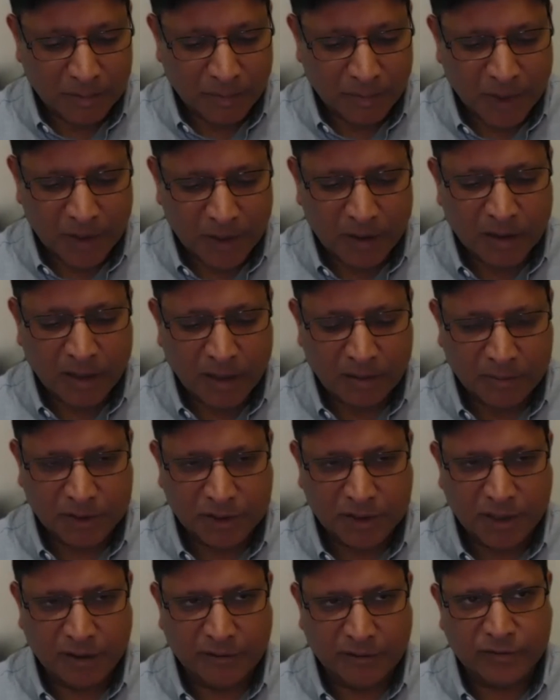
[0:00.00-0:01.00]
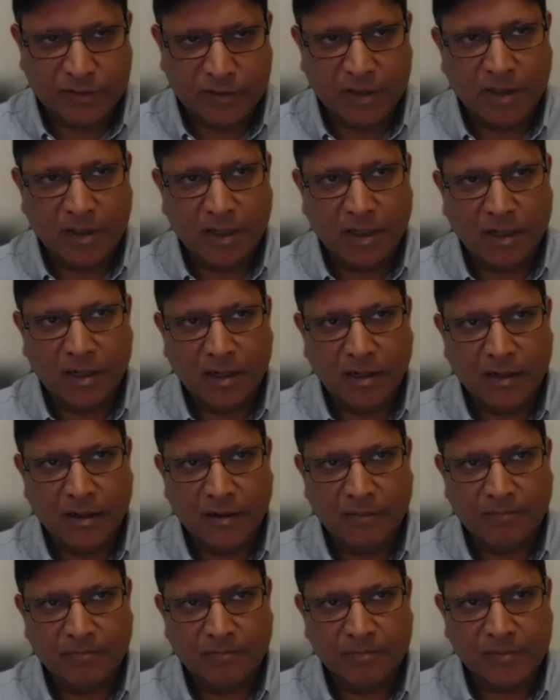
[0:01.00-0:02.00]
paradigm shift
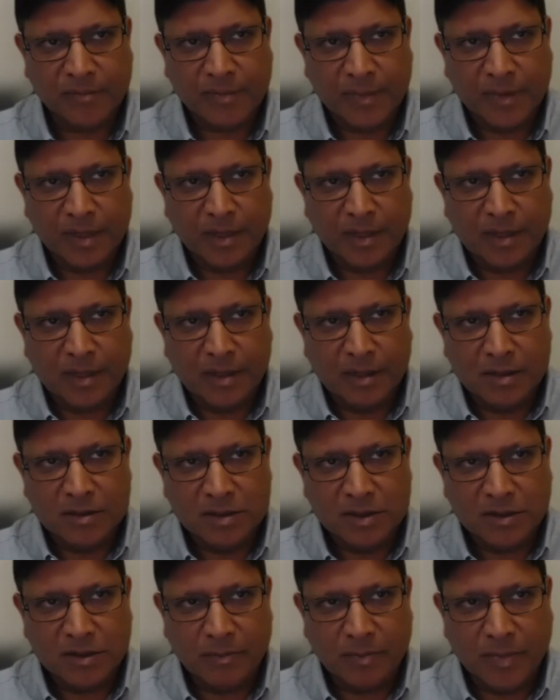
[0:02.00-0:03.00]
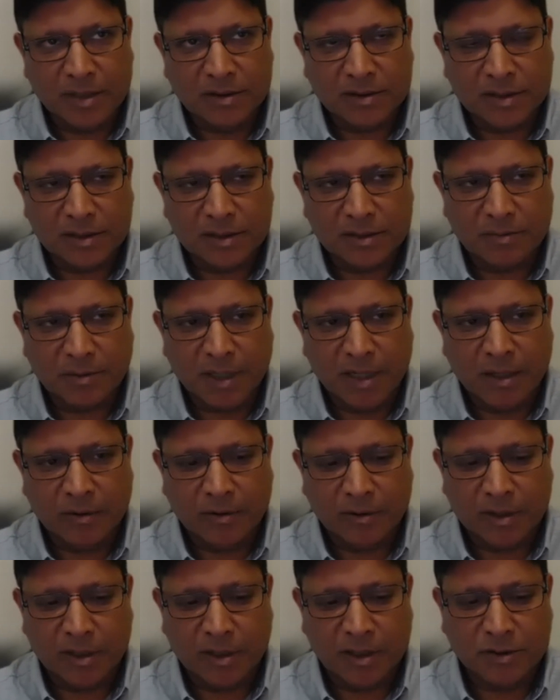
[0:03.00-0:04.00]
sort of best explained,
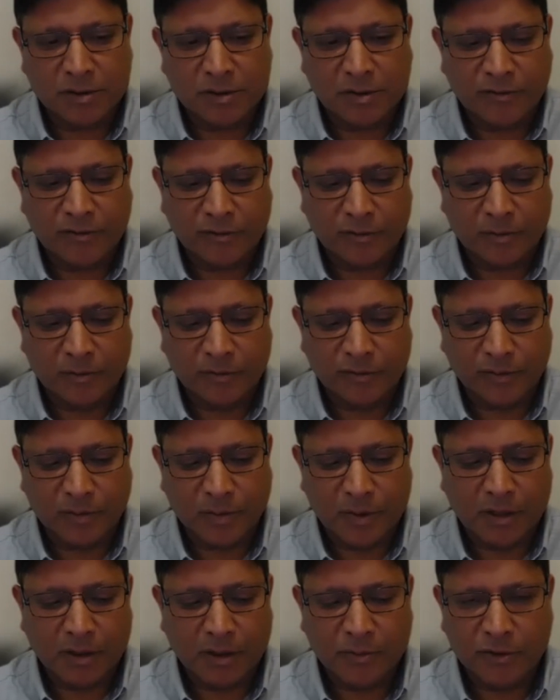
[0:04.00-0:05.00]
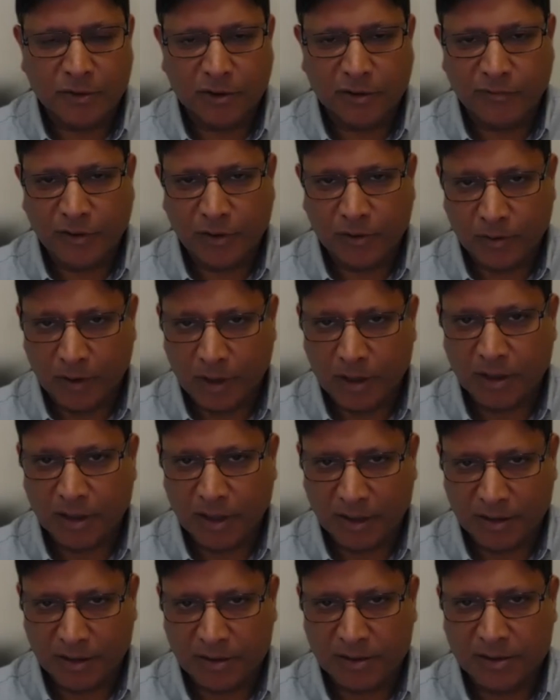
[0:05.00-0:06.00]
or at least, from our purview, our
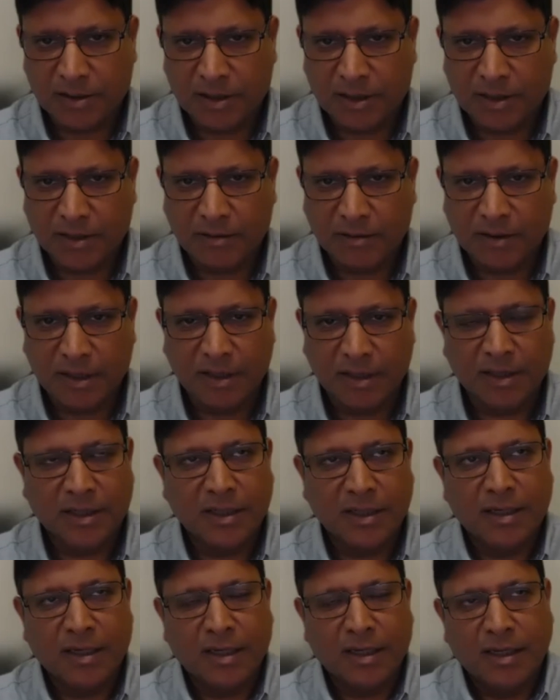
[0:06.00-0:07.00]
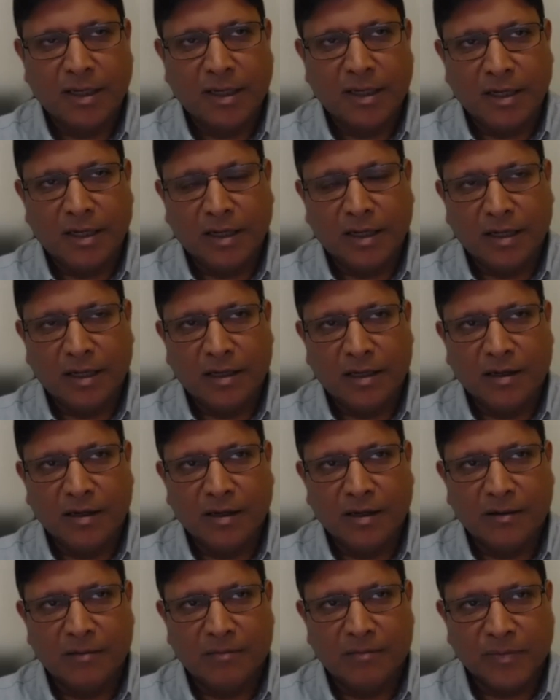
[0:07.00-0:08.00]
lens, right?
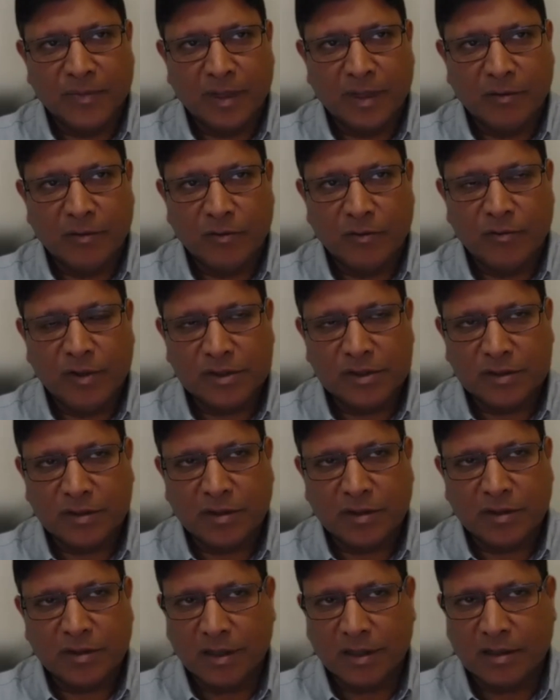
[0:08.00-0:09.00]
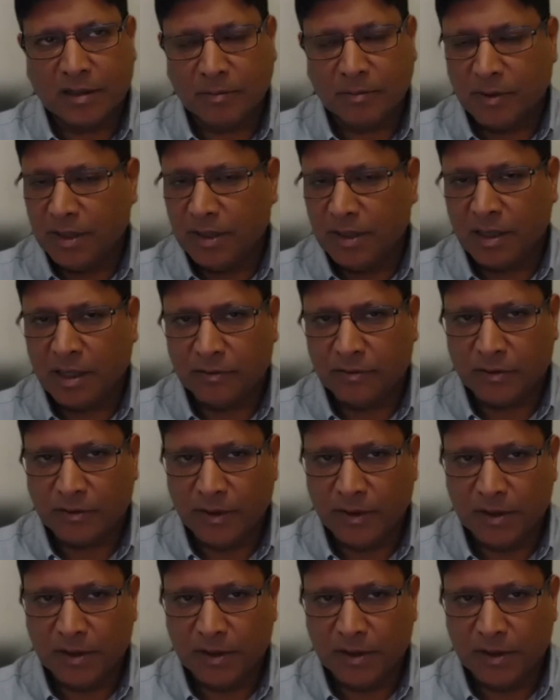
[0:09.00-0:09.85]
When we started the company now 3